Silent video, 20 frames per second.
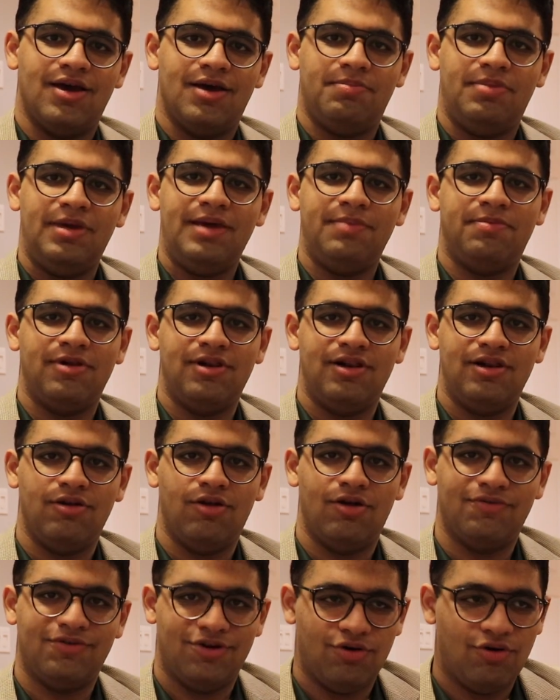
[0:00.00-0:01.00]
People
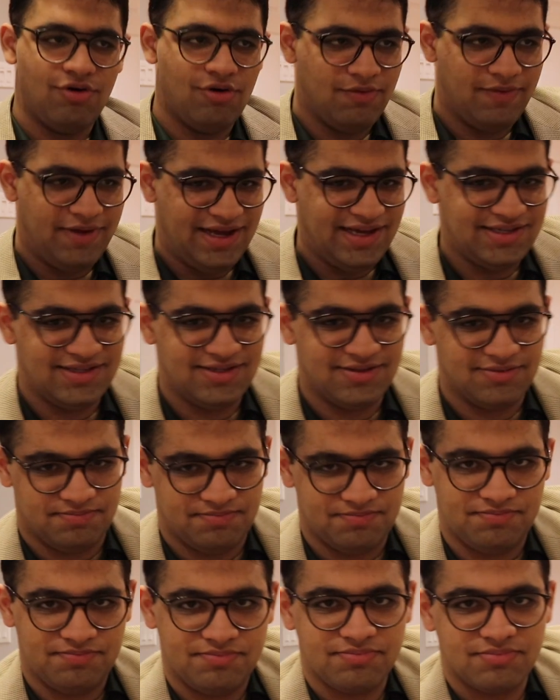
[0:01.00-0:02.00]
were always
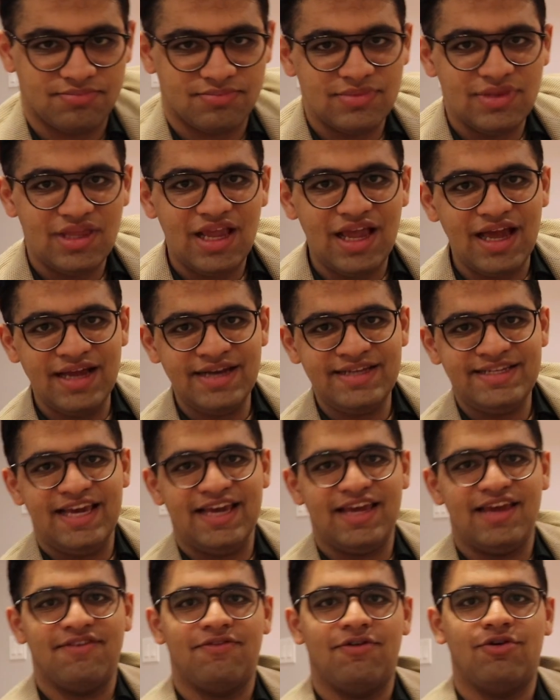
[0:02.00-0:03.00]

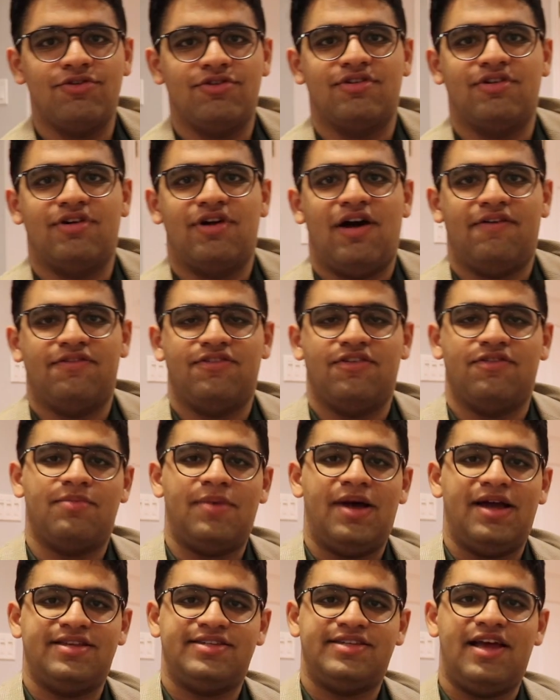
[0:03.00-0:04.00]
taking photographs of
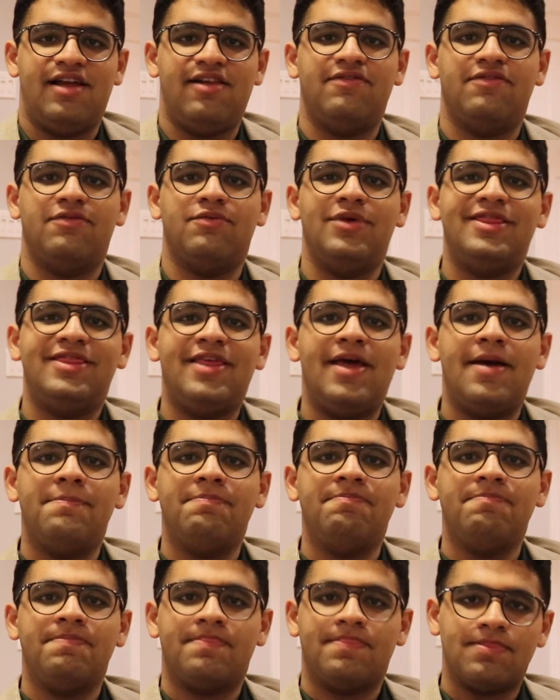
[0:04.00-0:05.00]
myself with
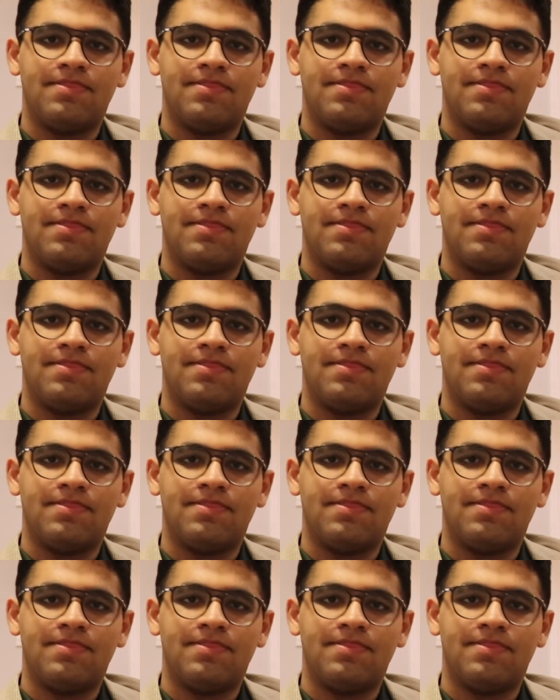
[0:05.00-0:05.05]
them,